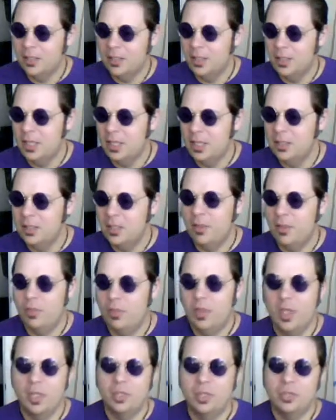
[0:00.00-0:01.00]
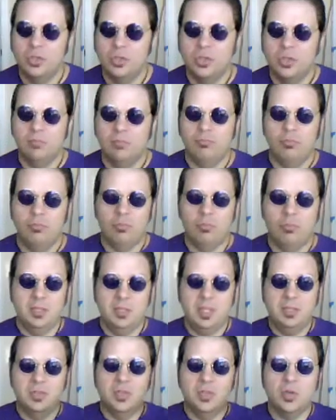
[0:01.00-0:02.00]
then they just
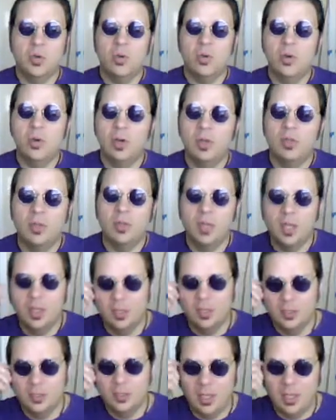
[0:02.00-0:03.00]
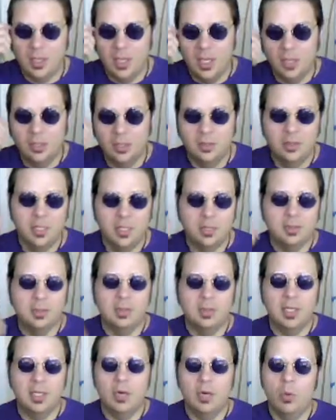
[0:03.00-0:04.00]
didn't score anything else, and Texas
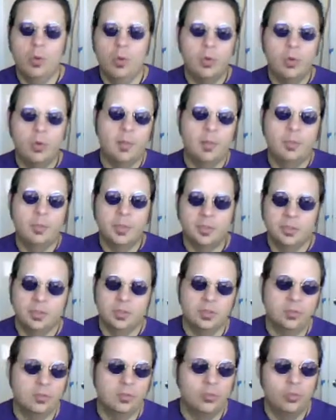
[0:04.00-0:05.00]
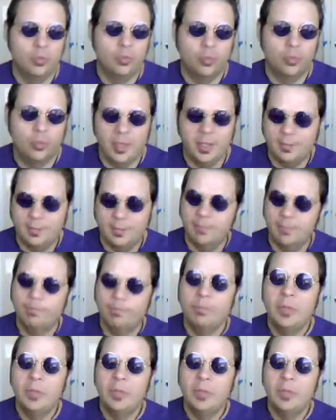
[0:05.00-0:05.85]
Tech woke up and just reamed them.